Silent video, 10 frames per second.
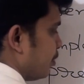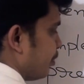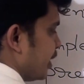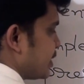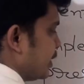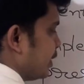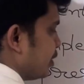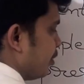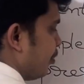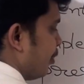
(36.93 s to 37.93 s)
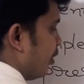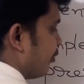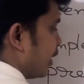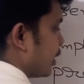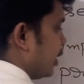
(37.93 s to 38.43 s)
present
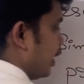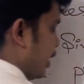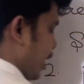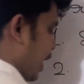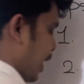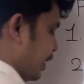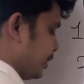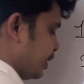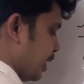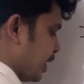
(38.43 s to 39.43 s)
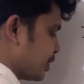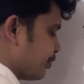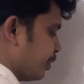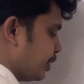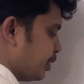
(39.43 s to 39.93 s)
perfect. And the last
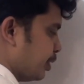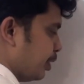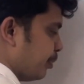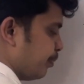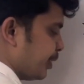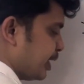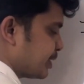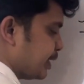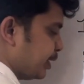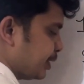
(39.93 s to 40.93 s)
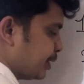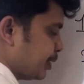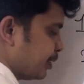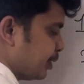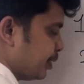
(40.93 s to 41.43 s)
one,
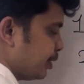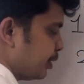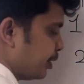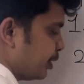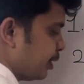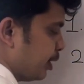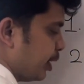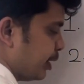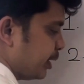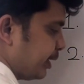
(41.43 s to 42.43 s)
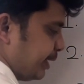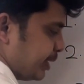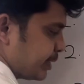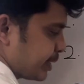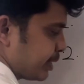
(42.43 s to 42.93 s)
present,
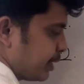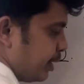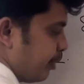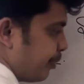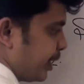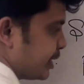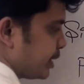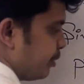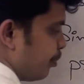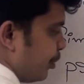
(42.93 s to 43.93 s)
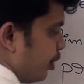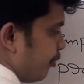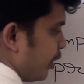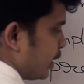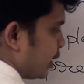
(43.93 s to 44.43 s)
yes, present
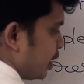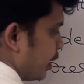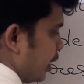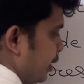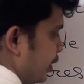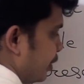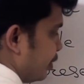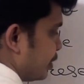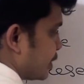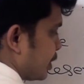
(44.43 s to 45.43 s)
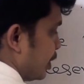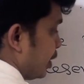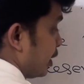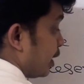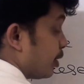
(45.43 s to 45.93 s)
perfect continuous.
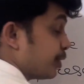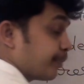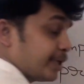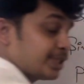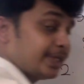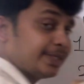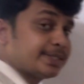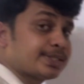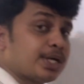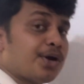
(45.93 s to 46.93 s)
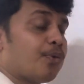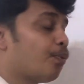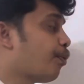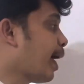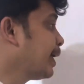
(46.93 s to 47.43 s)
Now the question is,
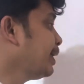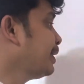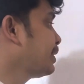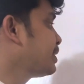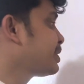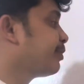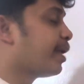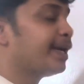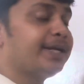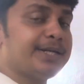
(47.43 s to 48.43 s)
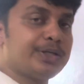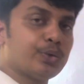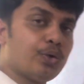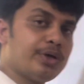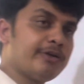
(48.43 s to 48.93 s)
why it is divided into
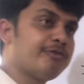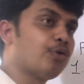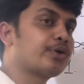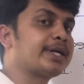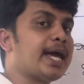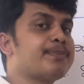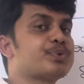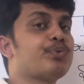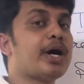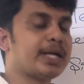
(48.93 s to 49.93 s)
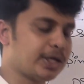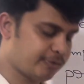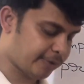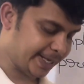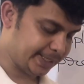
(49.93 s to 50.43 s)
only 4 types, 1
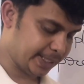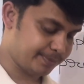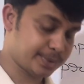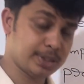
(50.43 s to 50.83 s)
and 5 types?